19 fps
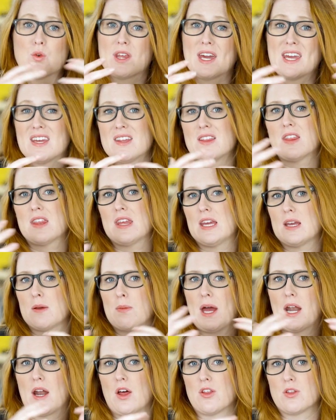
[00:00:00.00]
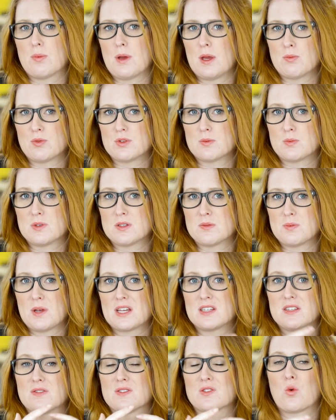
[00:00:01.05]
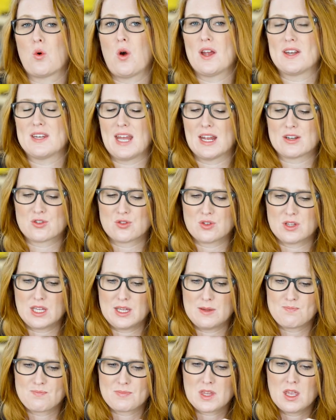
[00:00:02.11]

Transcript: Well, they can think about other people's perspectives quite naturally.